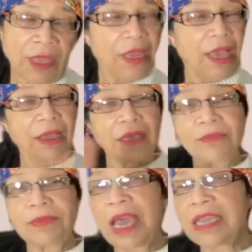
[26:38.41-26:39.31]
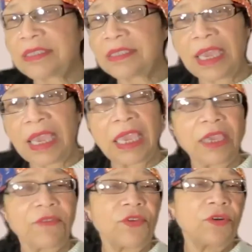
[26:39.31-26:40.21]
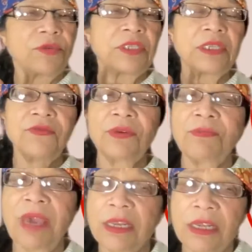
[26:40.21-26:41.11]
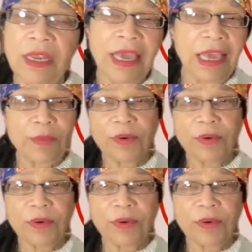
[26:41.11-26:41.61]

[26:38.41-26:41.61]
Now, I am not saying if you're receiving medical help